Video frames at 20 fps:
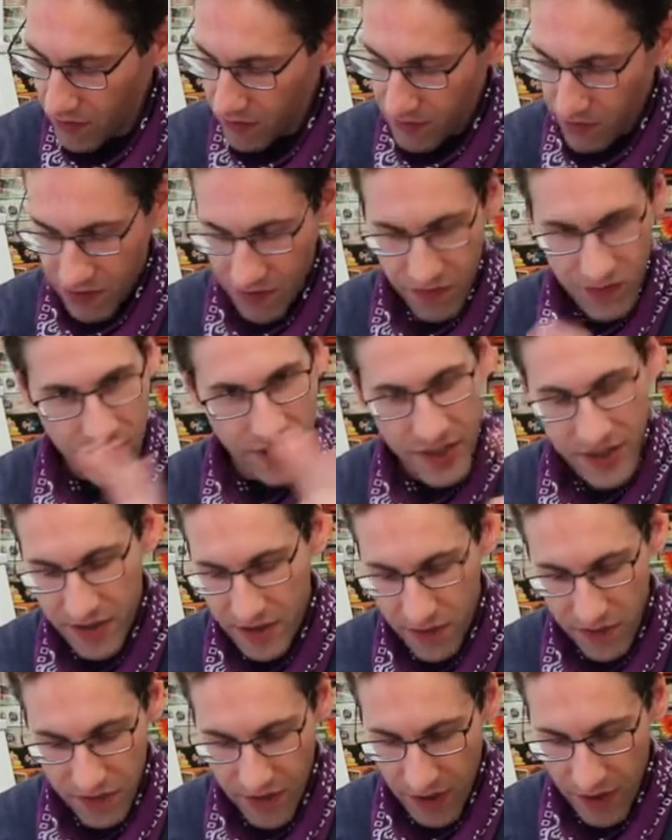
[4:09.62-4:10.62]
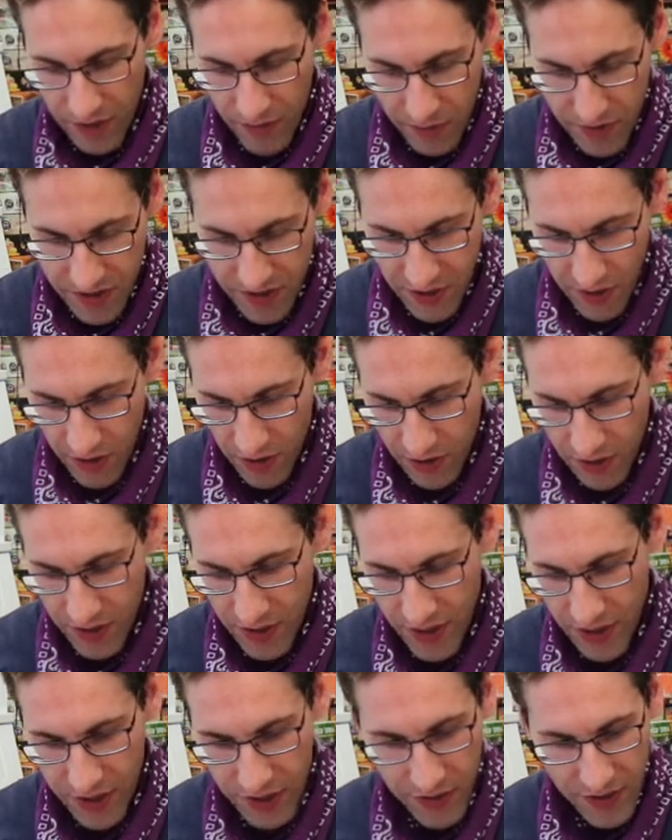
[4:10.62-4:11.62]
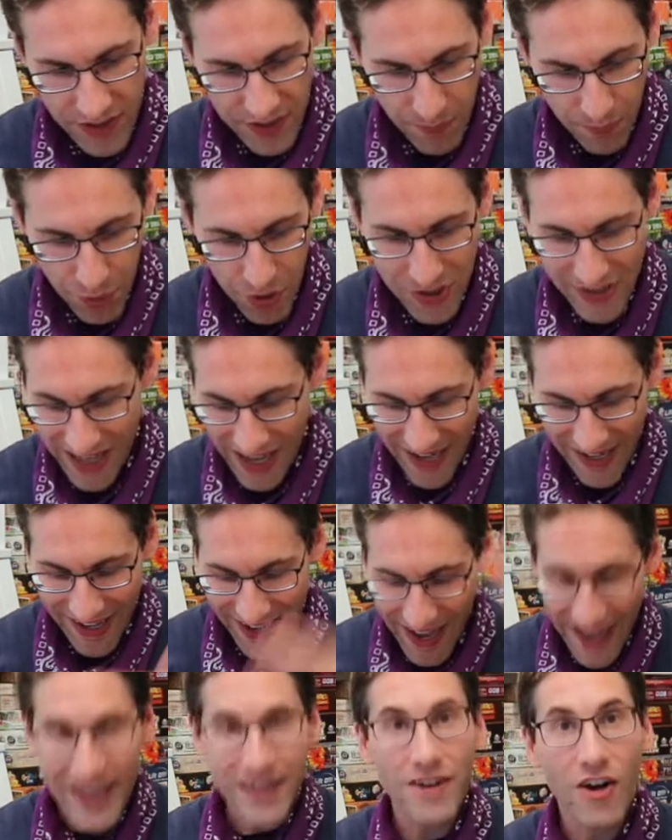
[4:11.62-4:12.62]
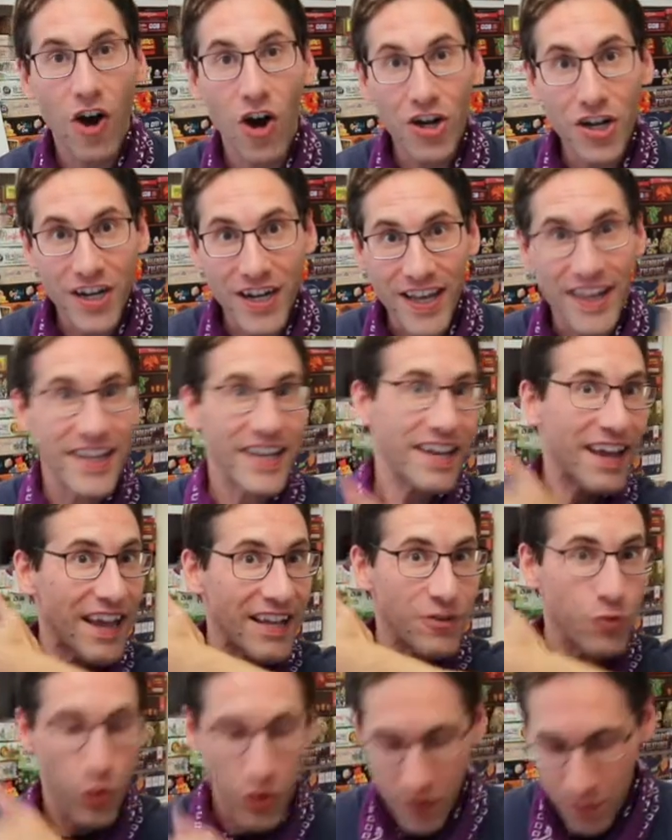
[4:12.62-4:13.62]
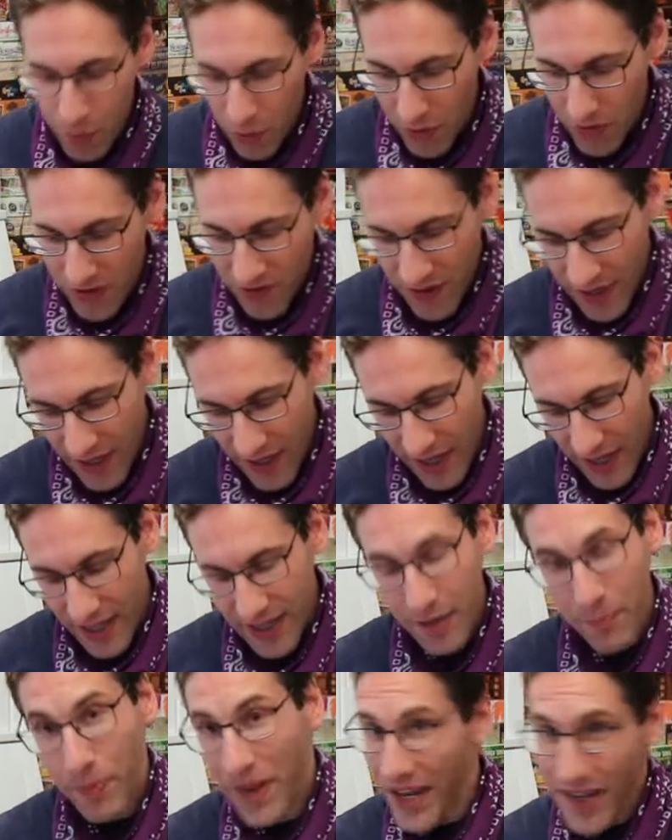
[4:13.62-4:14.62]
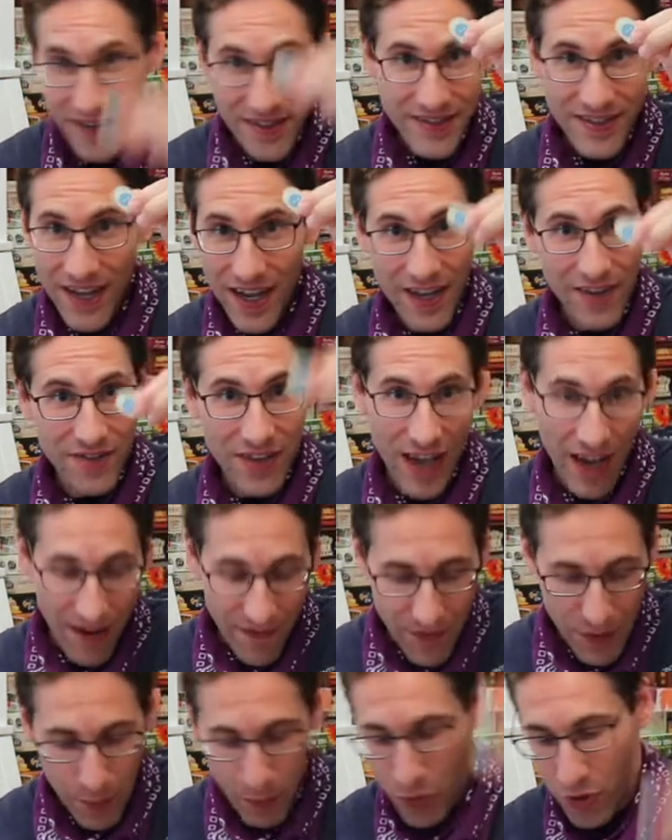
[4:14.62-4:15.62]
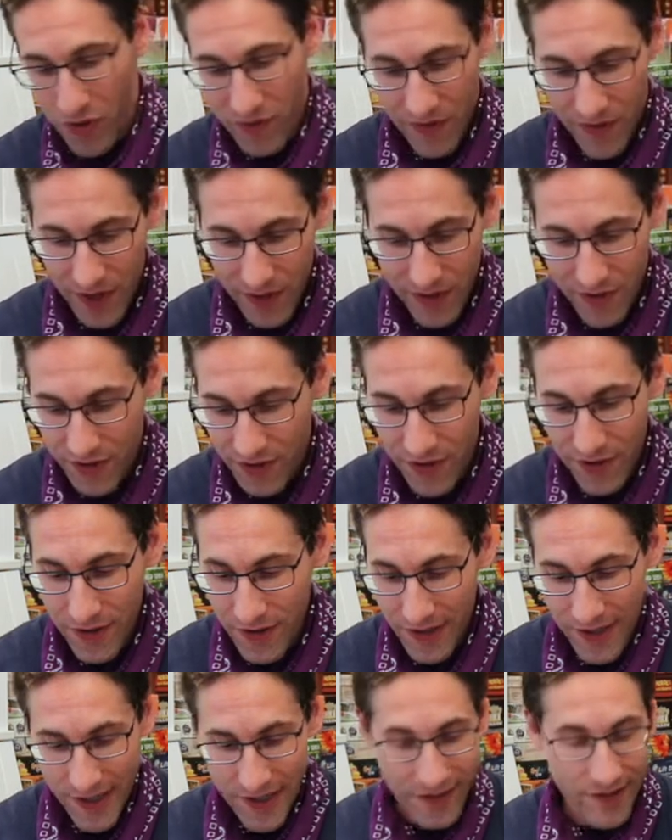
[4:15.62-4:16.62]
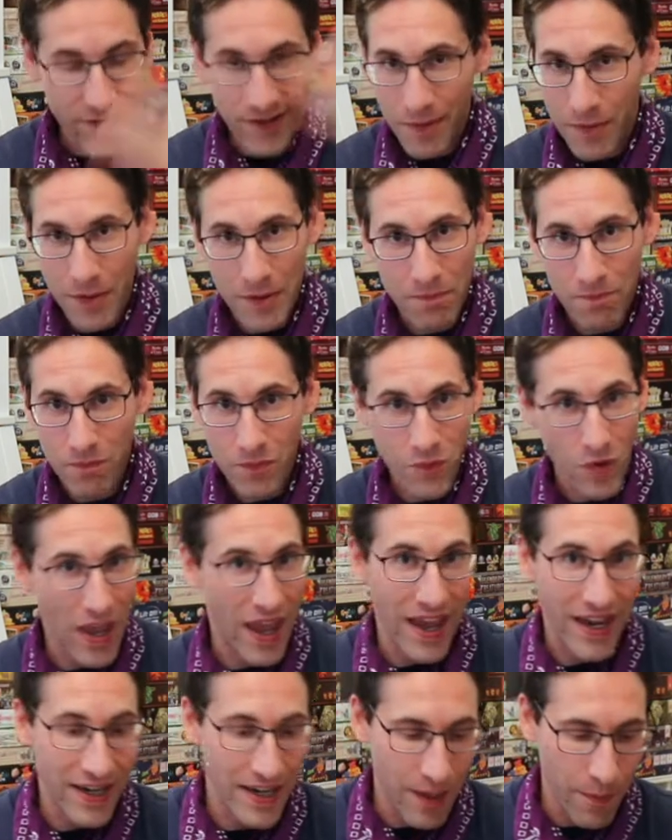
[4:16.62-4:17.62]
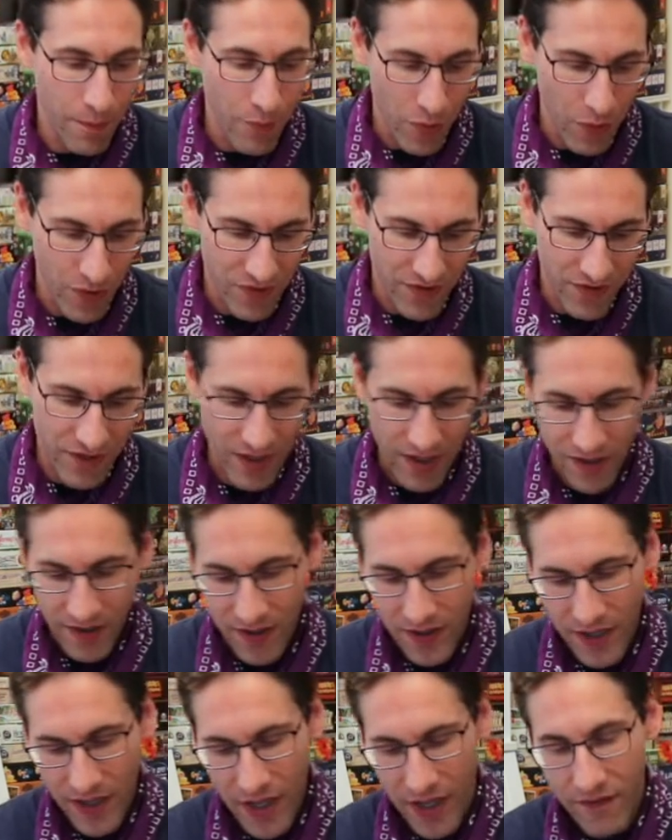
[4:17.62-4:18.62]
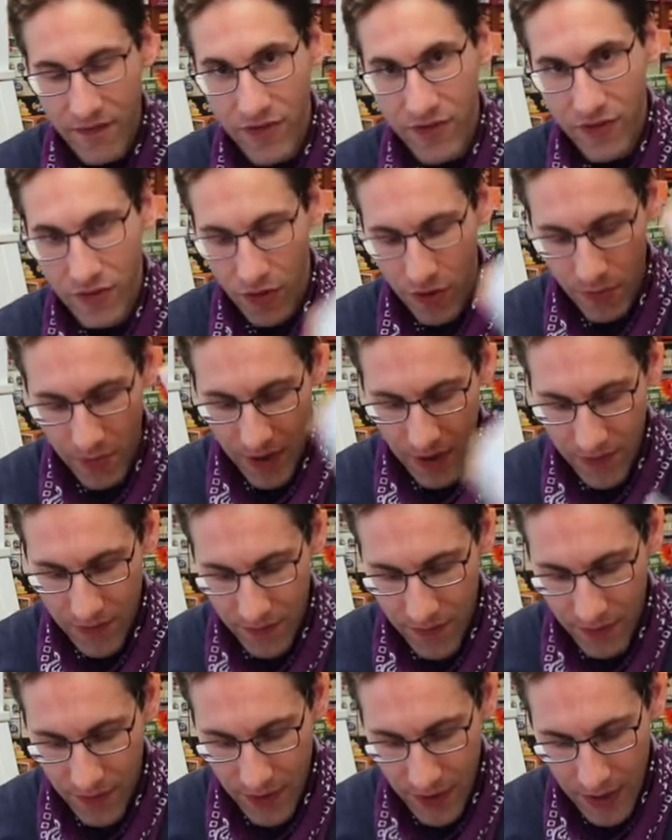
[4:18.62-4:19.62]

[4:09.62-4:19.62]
doesn't relate to those other ones at all, you get to put that cat on it, and a cat's worth points. And the back of the tiles have their point value. So you're just going to be adding up points at the end. And they have the score pad too.